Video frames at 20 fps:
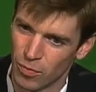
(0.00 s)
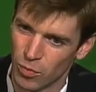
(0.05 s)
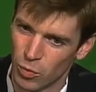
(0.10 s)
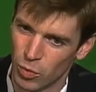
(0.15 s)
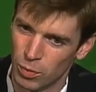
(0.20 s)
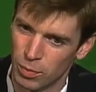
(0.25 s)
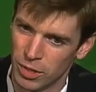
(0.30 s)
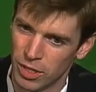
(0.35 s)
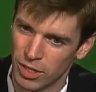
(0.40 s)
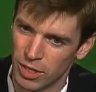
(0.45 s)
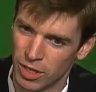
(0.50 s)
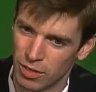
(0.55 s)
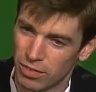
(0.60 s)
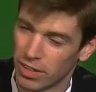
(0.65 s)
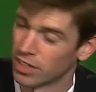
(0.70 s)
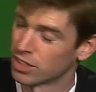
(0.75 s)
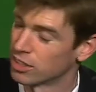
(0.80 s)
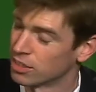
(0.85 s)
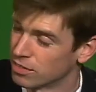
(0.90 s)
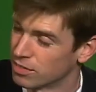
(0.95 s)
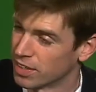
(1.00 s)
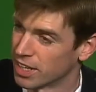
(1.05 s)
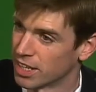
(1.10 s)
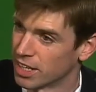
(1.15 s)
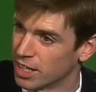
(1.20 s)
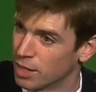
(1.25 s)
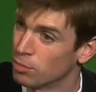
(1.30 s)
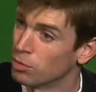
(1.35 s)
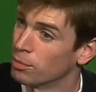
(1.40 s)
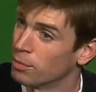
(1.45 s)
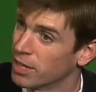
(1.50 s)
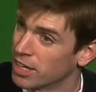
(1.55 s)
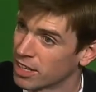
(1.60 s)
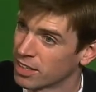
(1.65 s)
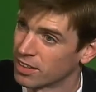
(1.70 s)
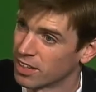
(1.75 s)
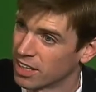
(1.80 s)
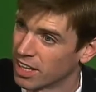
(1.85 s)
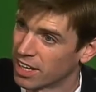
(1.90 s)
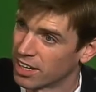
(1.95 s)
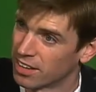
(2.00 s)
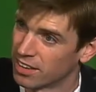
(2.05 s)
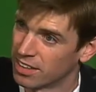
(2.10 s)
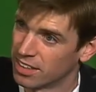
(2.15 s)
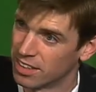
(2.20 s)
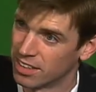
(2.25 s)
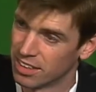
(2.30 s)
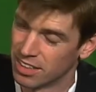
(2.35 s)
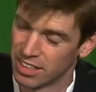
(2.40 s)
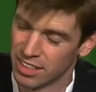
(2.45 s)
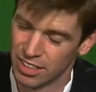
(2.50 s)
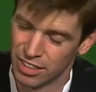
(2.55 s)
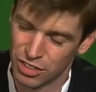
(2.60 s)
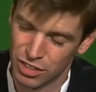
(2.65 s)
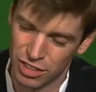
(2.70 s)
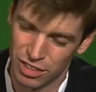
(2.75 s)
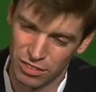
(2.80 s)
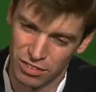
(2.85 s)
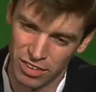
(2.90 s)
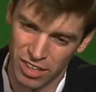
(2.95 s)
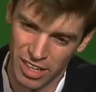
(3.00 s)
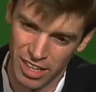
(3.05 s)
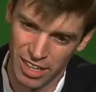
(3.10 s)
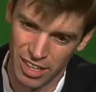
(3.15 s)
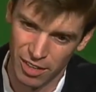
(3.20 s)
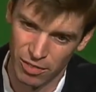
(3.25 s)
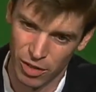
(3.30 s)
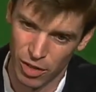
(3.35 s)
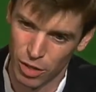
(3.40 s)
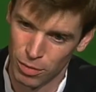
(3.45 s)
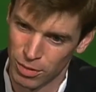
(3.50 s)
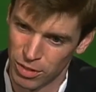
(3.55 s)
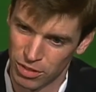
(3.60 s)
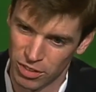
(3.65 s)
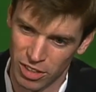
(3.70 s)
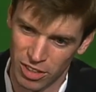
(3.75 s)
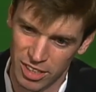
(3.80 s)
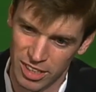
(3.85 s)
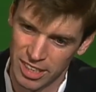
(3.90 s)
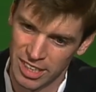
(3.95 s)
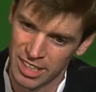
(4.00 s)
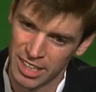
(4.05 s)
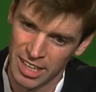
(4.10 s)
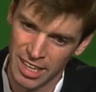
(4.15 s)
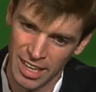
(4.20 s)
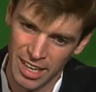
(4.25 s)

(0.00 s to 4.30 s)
would be effective at implementing a lot of the the initiatives that have already been started,